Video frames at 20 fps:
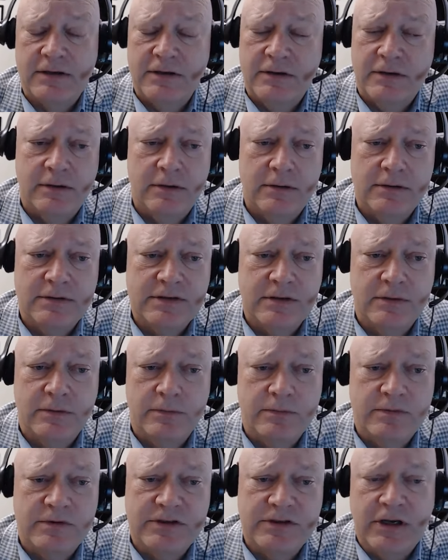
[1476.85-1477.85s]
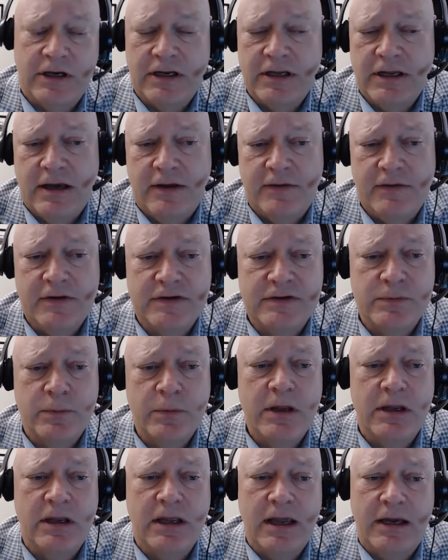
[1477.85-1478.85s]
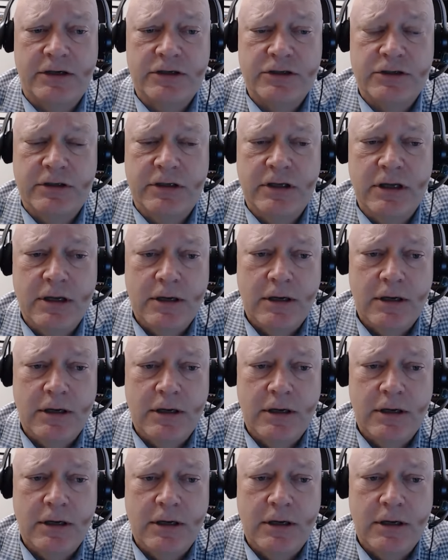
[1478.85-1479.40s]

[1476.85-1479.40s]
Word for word: There's a study out this week, actually,